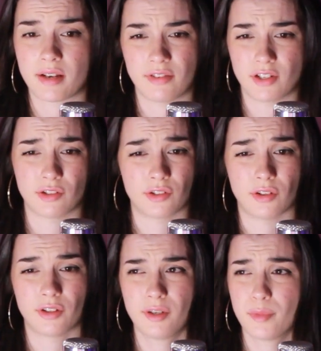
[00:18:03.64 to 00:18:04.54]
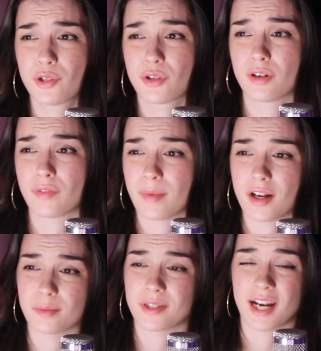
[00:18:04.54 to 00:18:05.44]
I finished the solo. I'm not sure if I'm
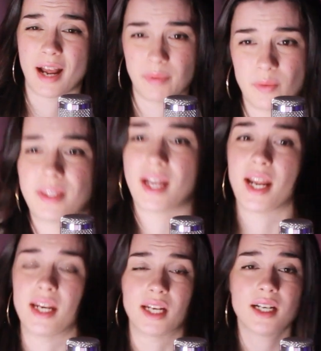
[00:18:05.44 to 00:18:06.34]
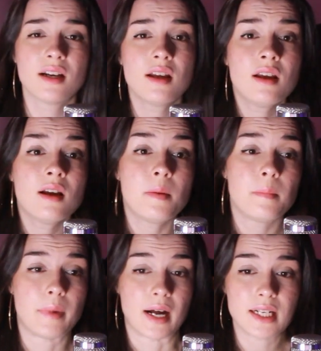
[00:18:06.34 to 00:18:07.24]
100% happy with that ending,
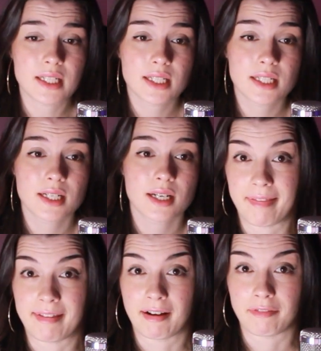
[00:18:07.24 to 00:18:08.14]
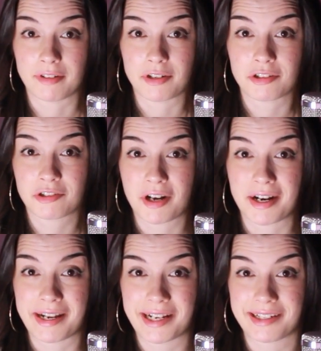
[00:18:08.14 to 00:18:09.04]
but I think I finished
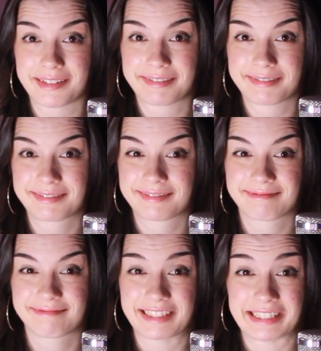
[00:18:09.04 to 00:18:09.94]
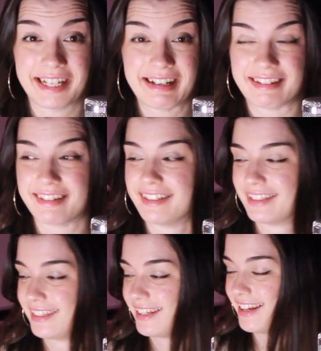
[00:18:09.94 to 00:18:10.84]
tracking guitar.
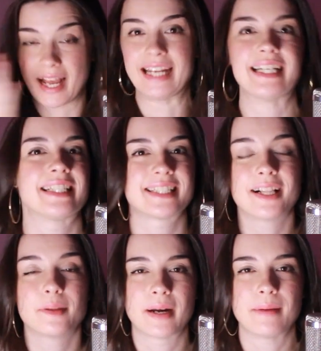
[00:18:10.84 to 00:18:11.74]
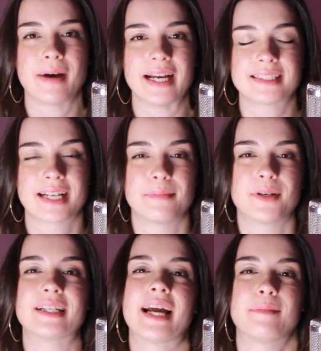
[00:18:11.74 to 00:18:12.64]
I didn't get to celebrate my excitement
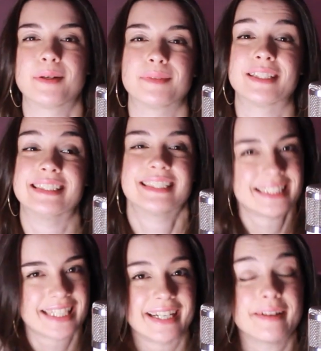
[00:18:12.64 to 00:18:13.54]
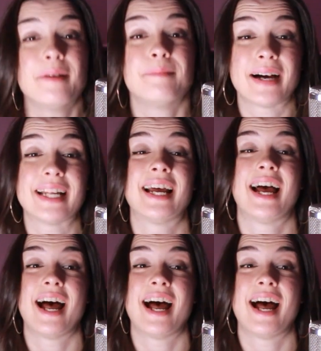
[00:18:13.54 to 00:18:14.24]
on camera because it died, but